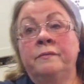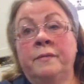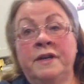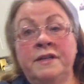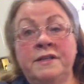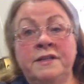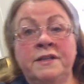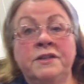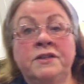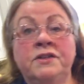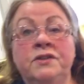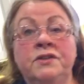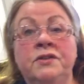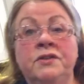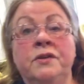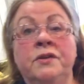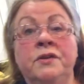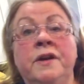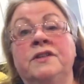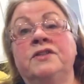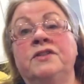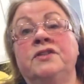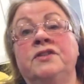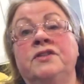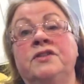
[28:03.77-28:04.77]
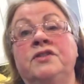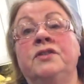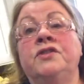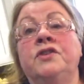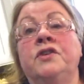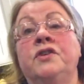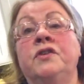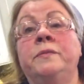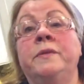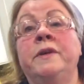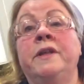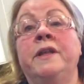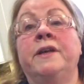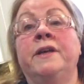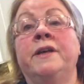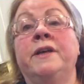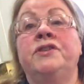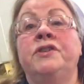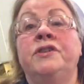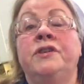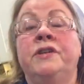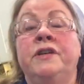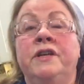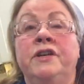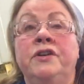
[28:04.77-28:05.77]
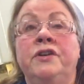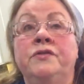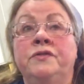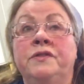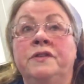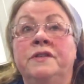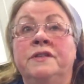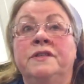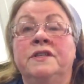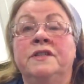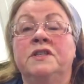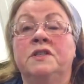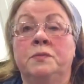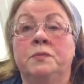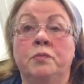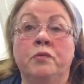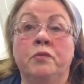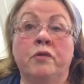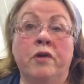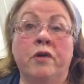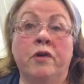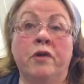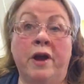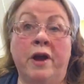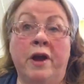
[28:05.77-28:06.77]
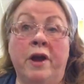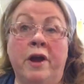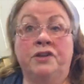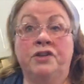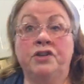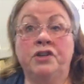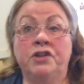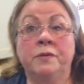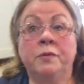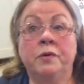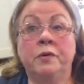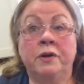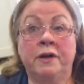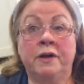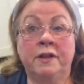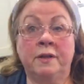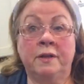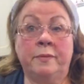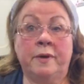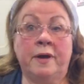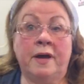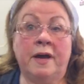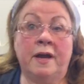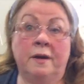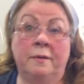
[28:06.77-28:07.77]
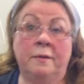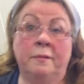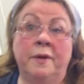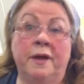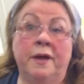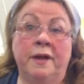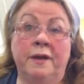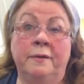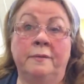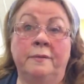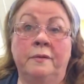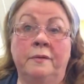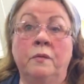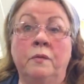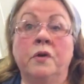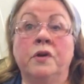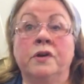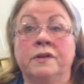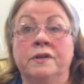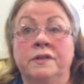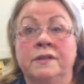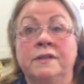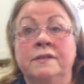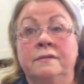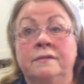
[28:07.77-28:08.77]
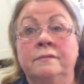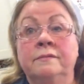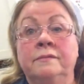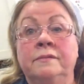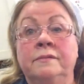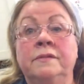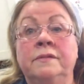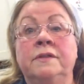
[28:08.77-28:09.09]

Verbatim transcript: my sister has showed me that she uses a spray that she can put on the bottom and it works